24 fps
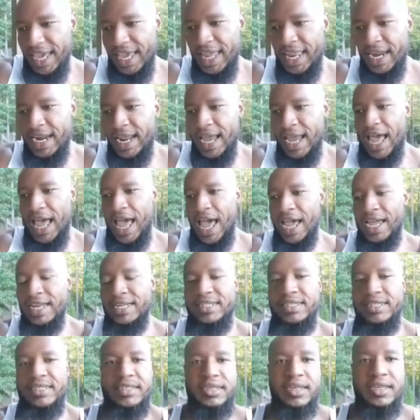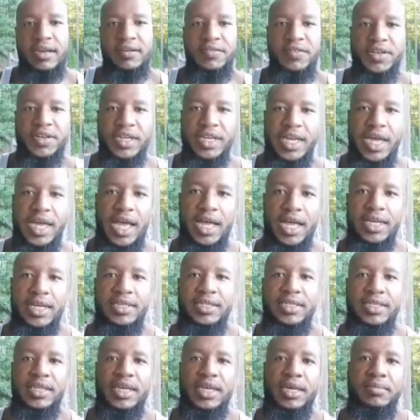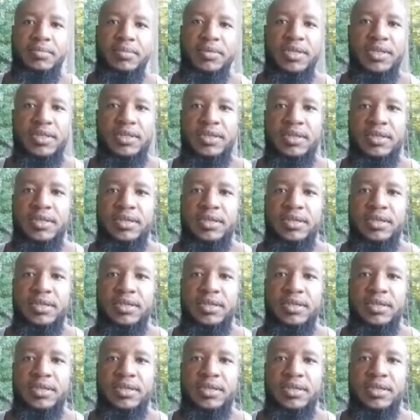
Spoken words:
And I discovered a concept.